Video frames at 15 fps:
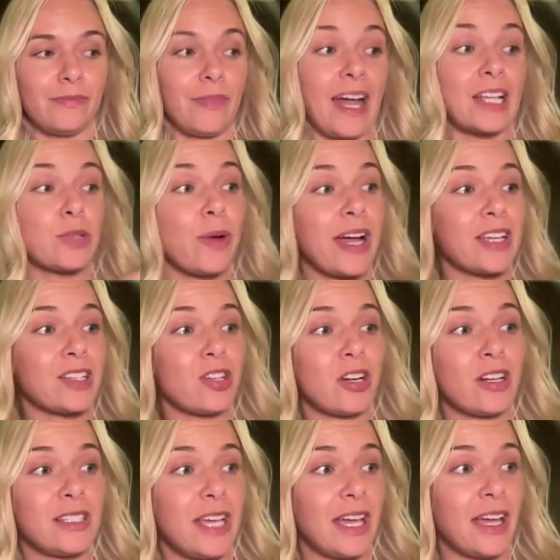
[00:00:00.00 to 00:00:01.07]
that's why I
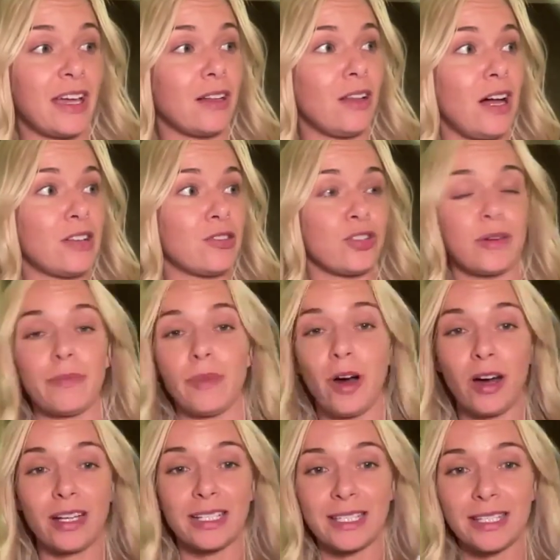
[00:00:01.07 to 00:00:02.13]
started taking colostrum,
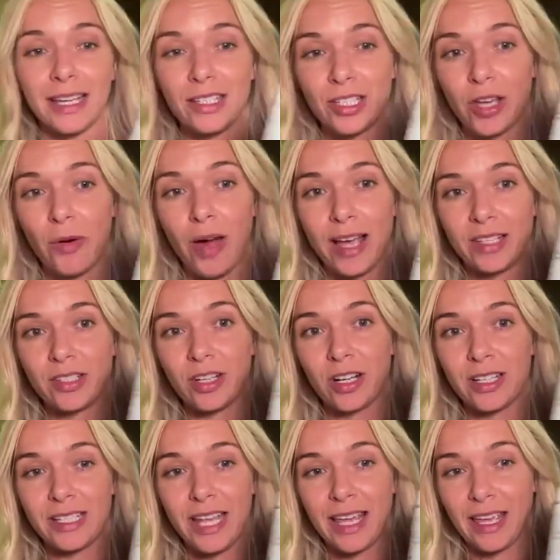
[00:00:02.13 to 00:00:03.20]
honestly. So I
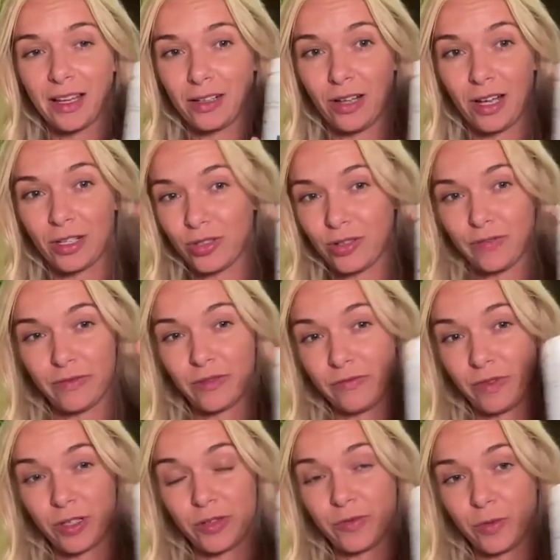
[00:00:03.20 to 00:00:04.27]
started taking colostrum
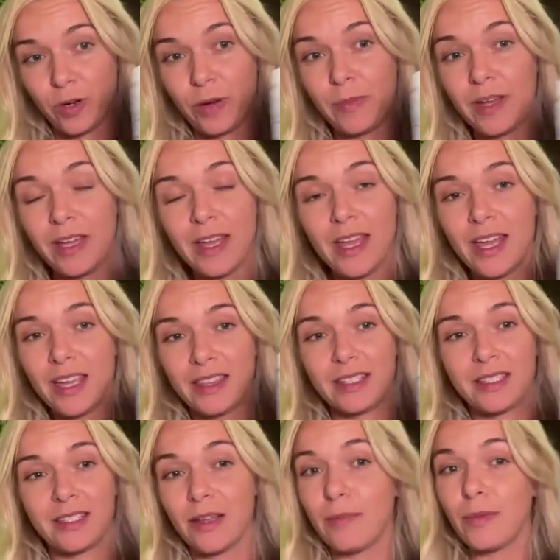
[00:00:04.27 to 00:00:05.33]
from First Form.
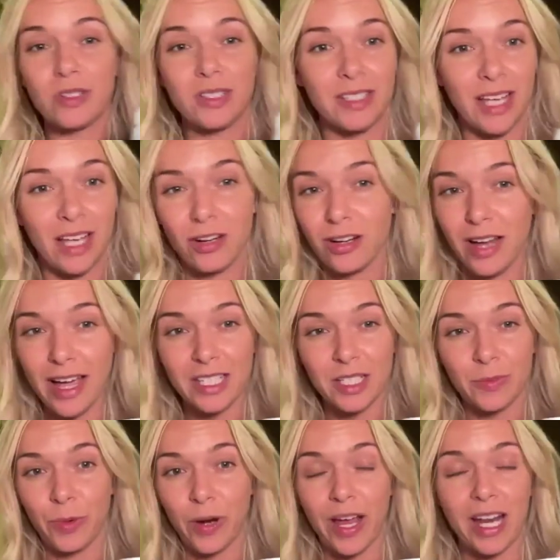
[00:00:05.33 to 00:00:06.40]
This is the most
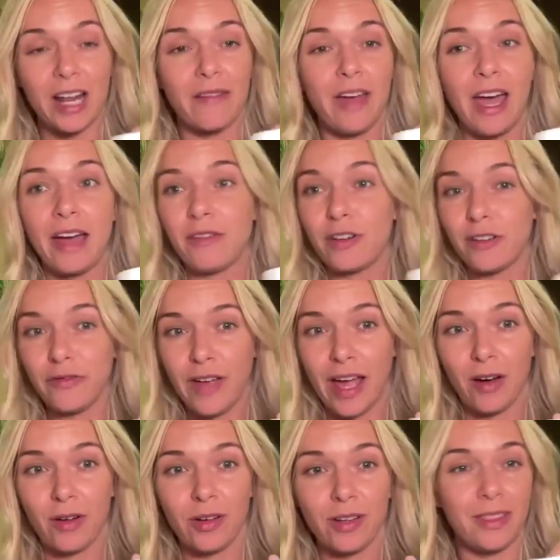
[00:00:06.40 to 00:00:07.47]
standardized brand I've ever
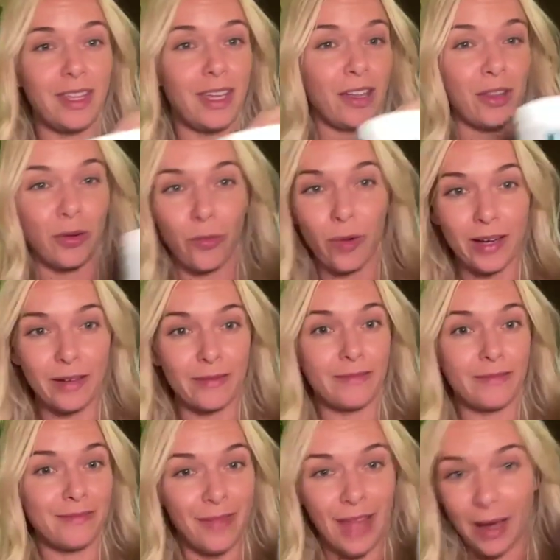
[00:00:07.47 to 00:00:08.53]
found. The other
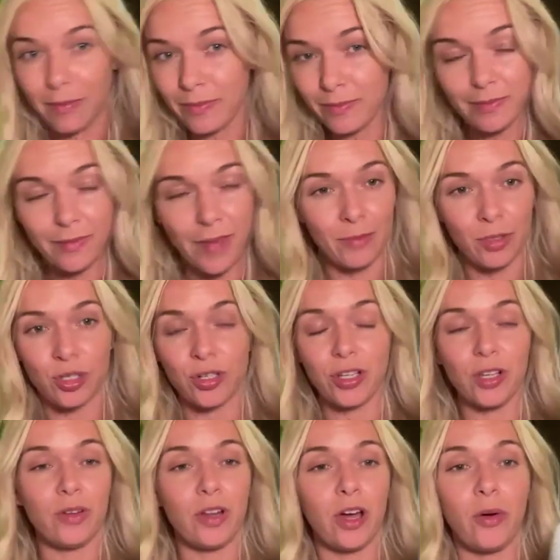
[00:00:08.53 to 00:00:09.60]
one that I'm sure
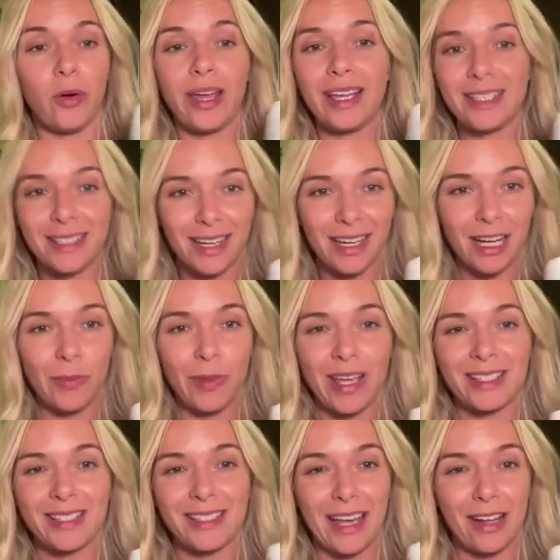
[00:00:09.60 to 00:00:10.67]
isn't going to be
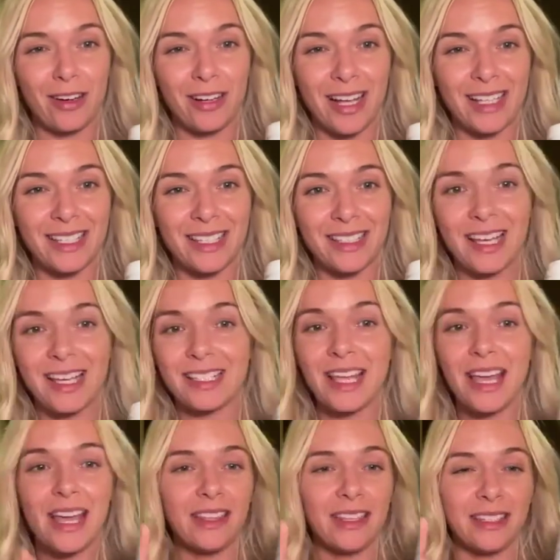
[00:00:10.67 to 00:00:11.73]
as standardized as
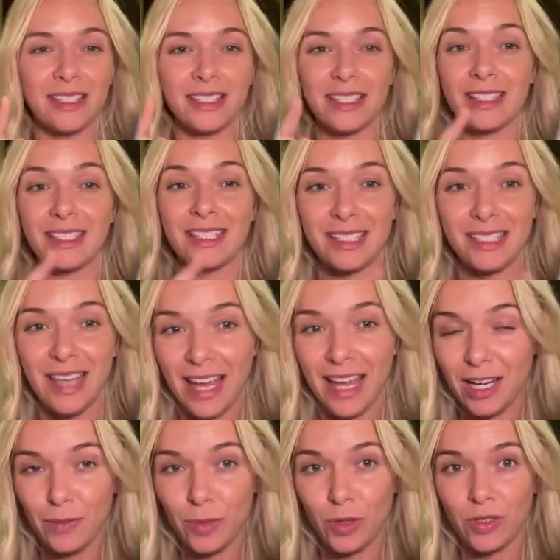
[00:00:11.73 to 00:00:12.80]
this. This is
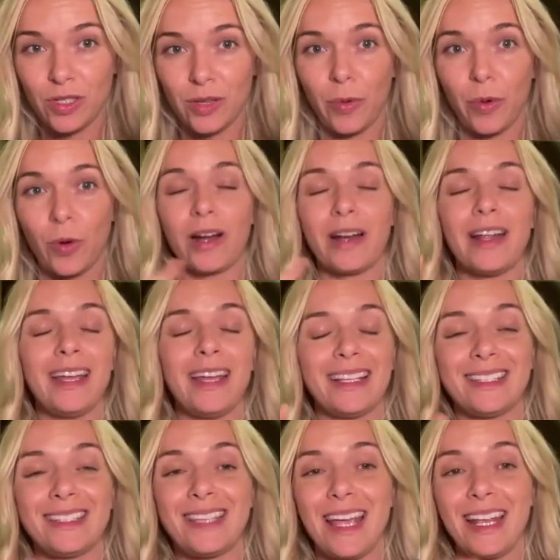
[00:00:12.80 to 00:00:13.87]
insane immune support,
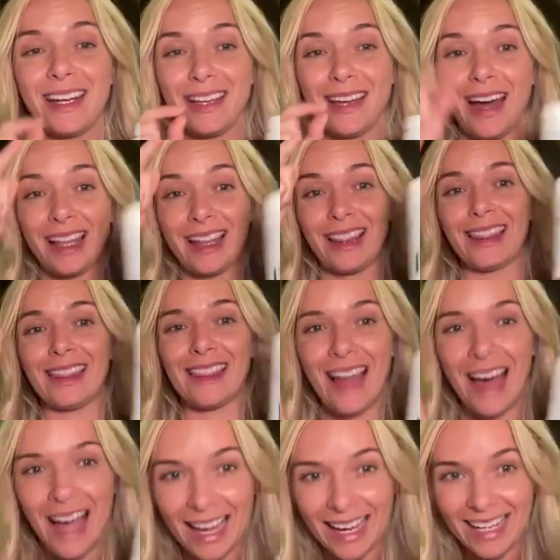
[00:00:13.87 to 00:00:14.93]
insane gut
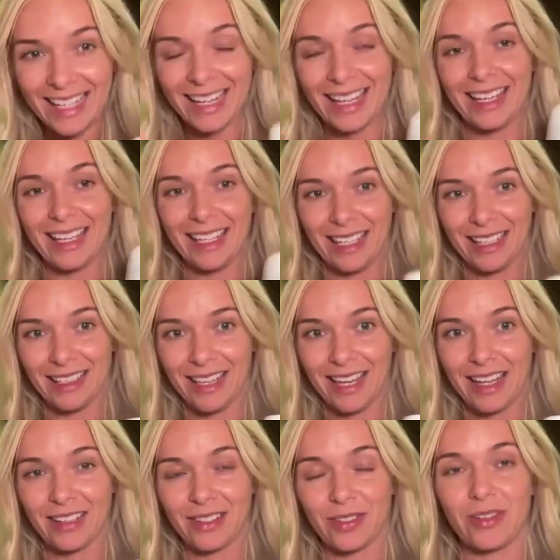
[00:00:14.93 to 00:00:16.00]
lining
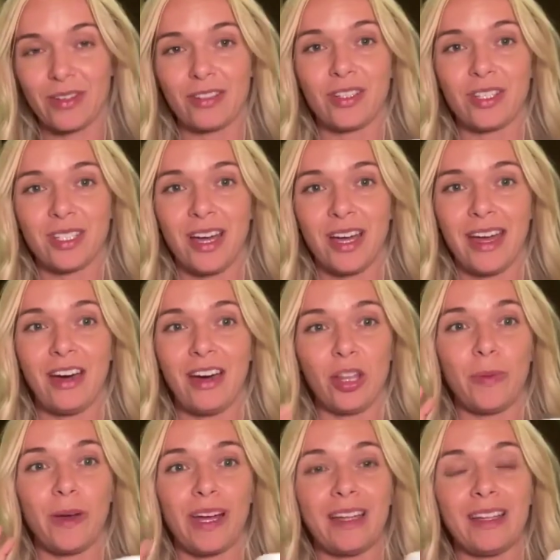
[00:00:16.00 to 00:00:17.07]
healing. So not just gut
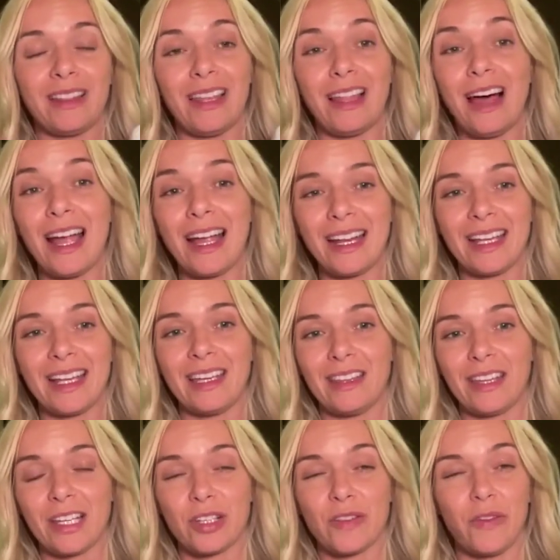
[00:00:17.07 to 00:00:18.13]
health, but gut lining
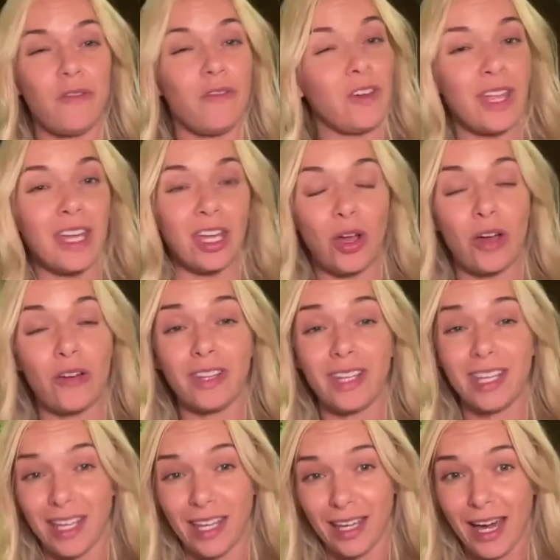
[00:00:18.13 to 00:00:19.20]
healing. So if you feel like you have a
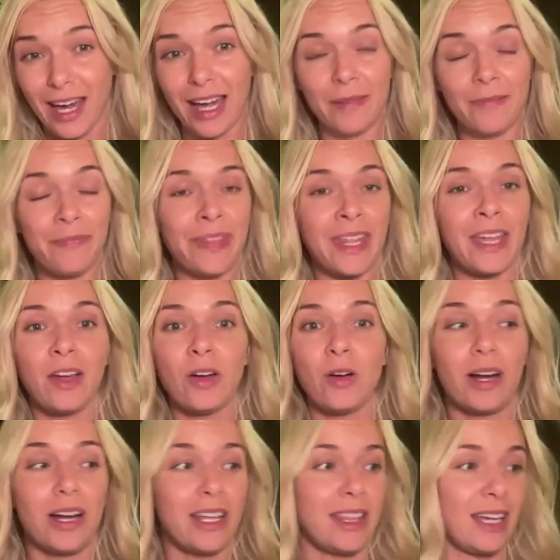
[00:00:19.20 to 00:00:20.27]
leaky gut
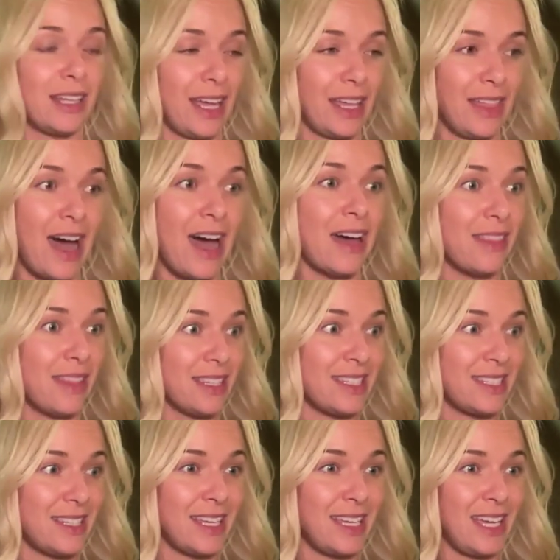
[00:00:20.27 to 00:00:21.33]
or anything like that, this
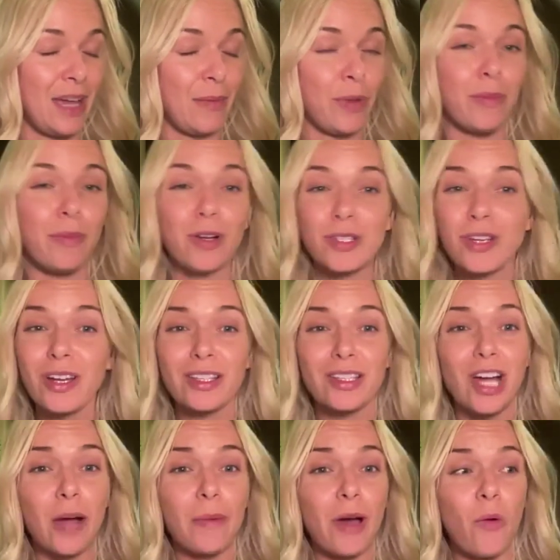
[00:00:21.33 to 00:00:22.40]
is the key. But I'm also going
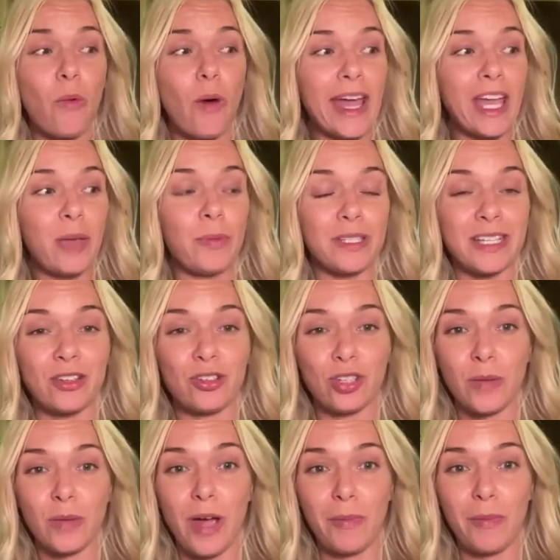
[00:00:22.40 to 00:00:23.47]
to talk about why you
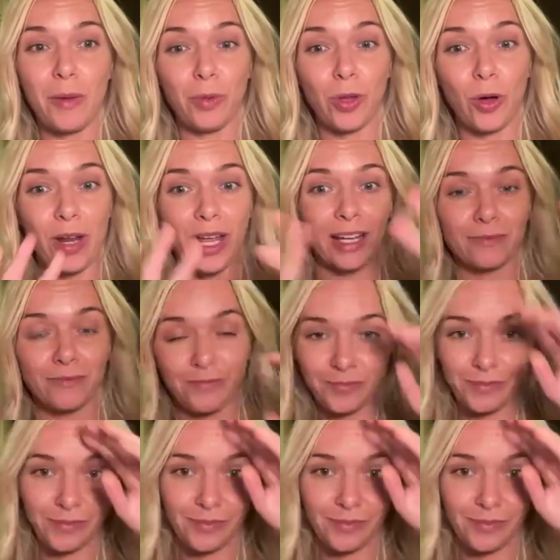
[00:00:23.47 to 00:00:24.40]
potentially might be bloating